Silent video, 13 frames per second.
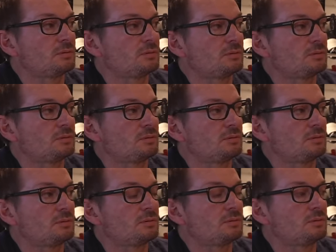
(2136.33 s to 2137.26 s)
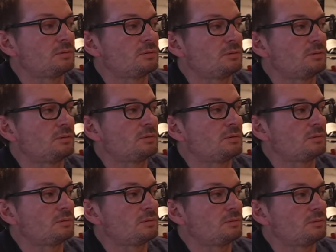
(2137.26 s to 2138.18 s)

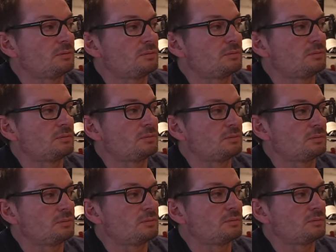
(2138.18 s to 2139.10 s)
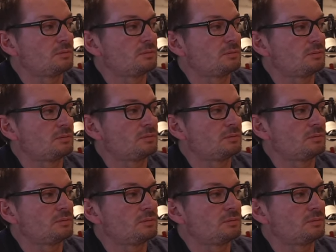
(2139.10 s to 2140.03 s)

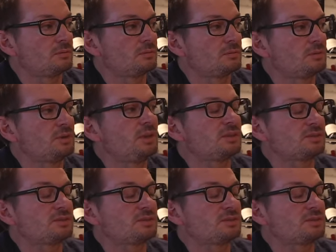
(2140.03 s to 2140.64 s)
This person isn't speaking.